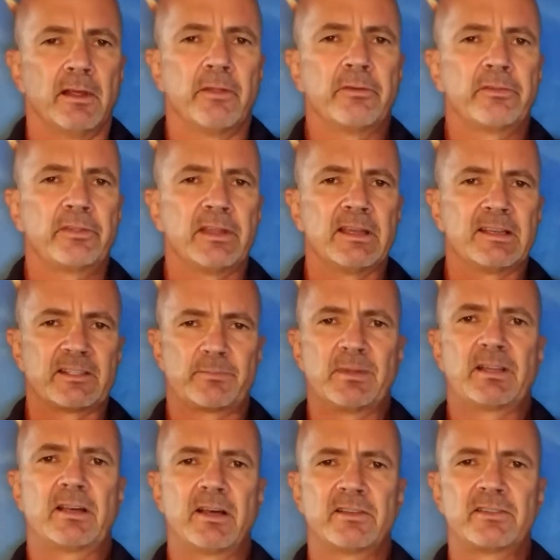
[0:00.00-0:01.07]
Other thing is
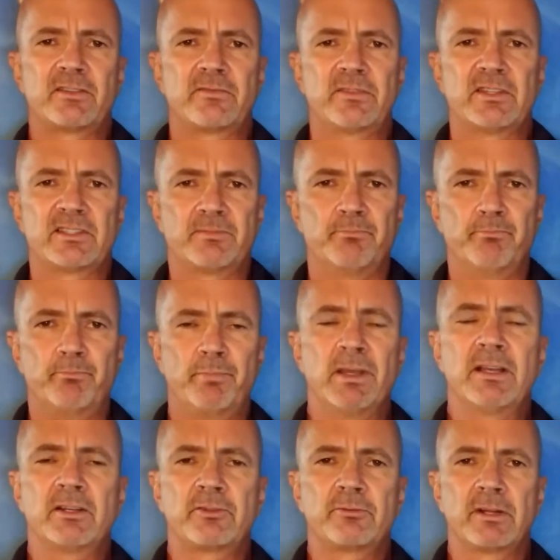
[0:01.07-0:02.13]
because of this
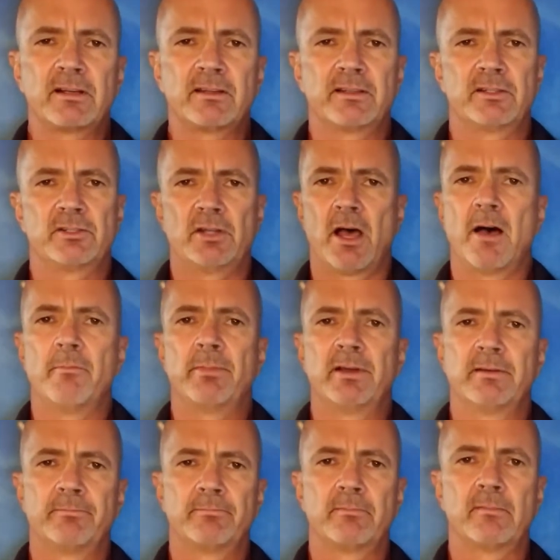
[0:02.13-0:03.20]
big adrenaline dump,
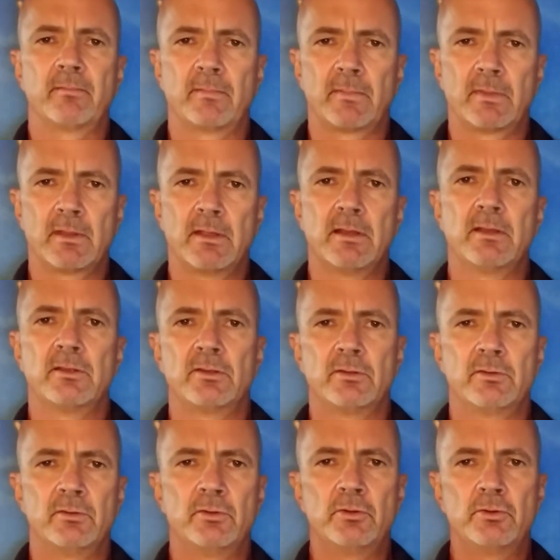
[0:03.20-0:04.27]

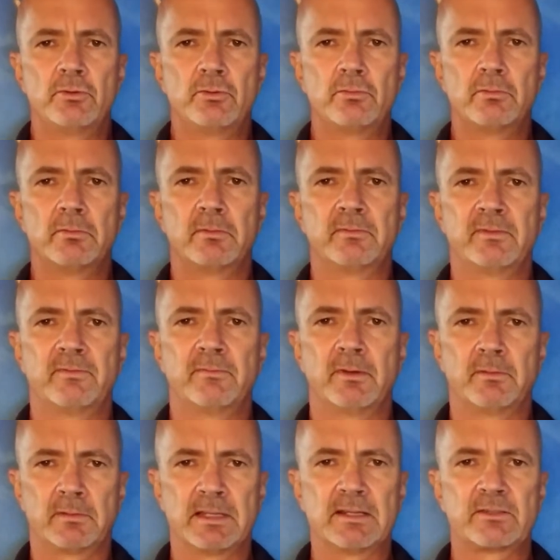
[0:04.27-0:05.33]
you
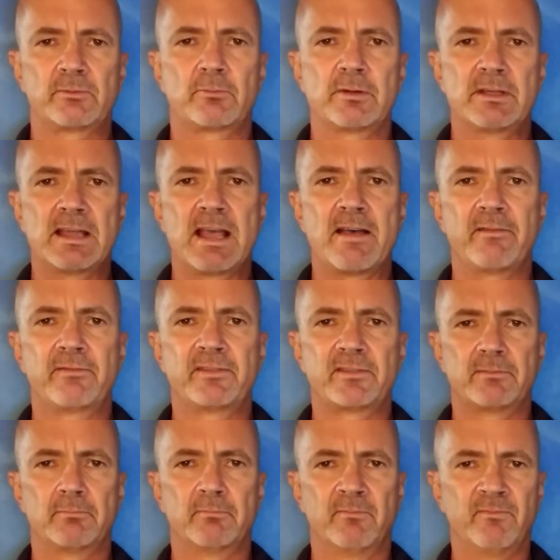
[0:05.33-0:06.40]
get to where you have
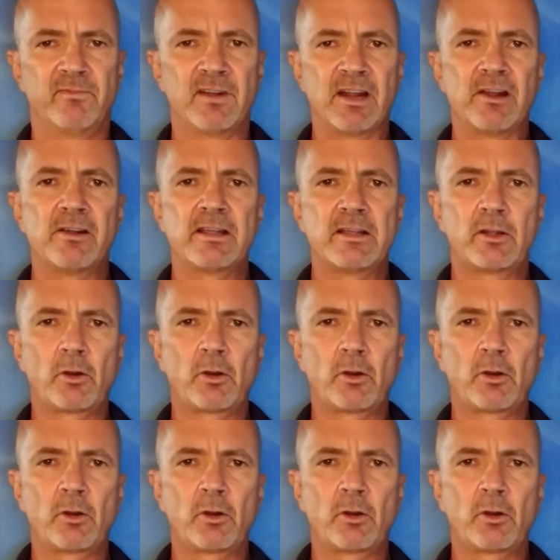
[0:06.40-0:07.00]
very